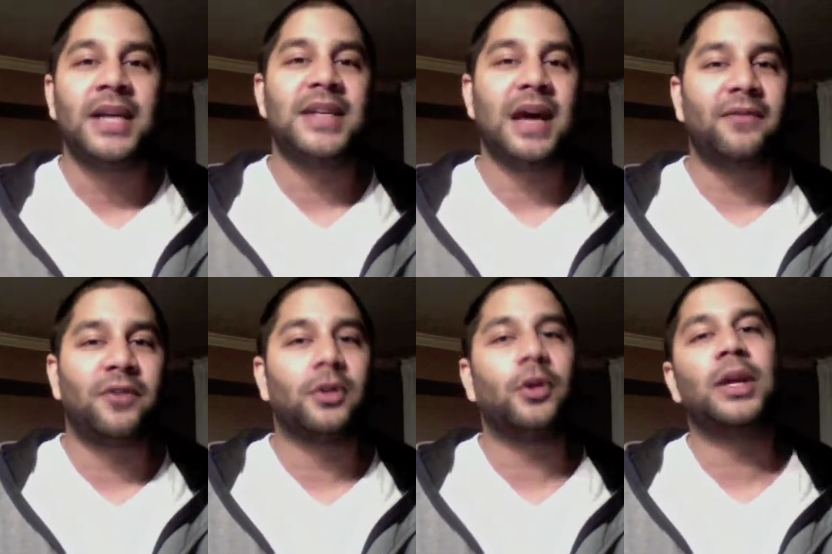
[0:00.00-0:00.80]

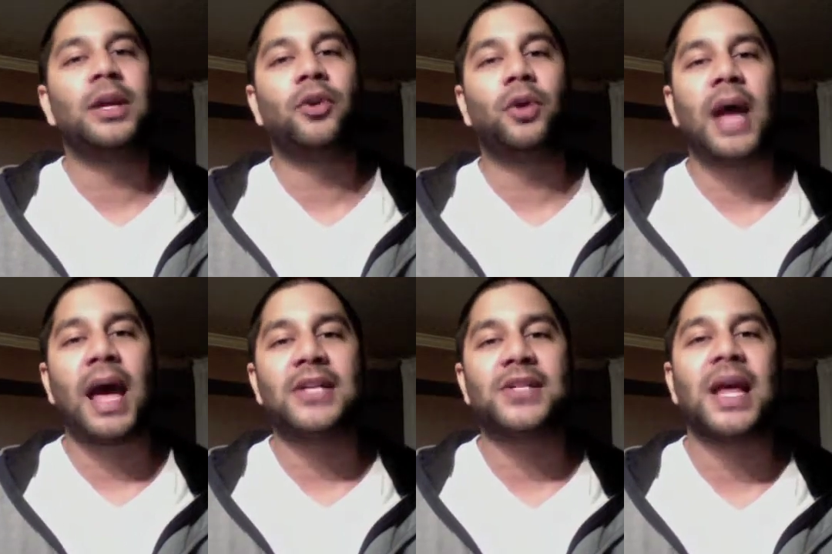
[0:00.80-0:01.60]
Denver looking good
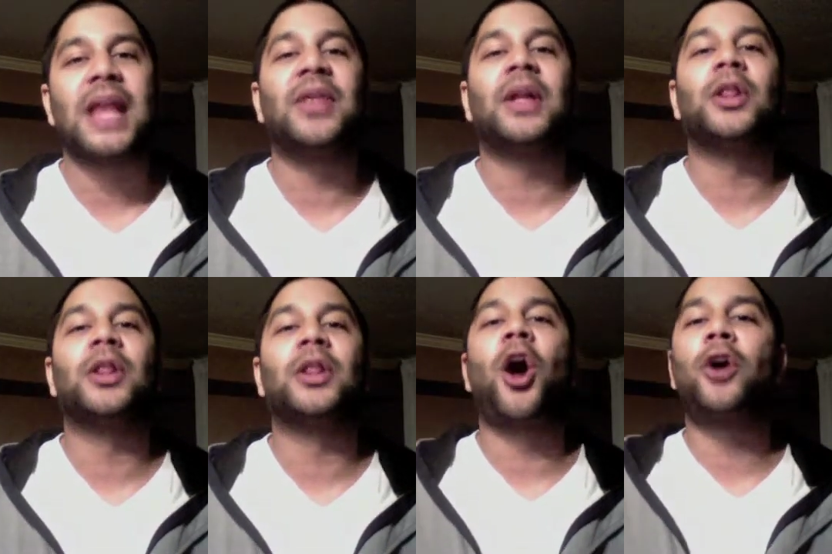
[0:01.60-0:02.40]
as the
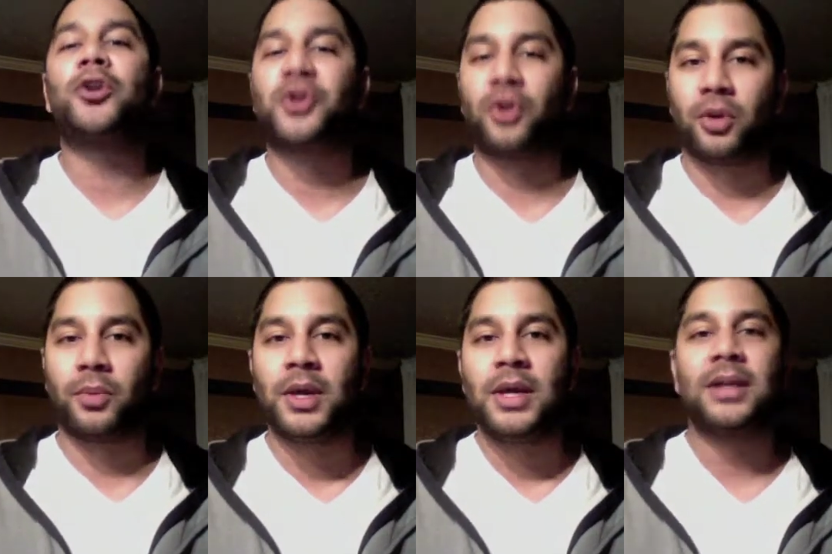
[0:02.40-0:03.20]
long
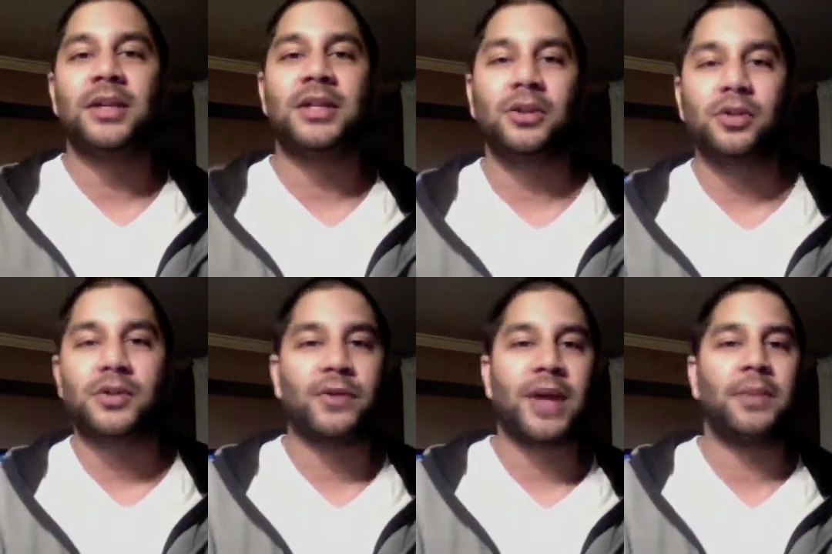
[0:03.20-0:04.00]
term continues
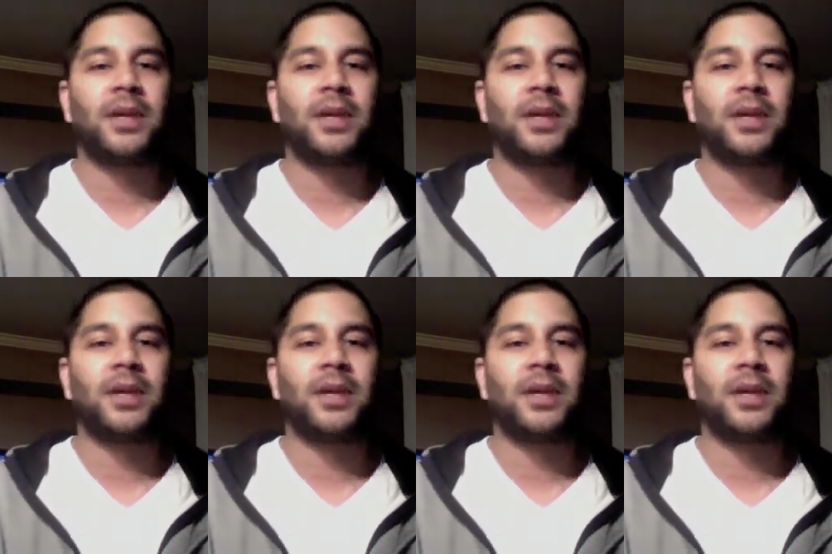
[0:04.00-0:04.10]
for them,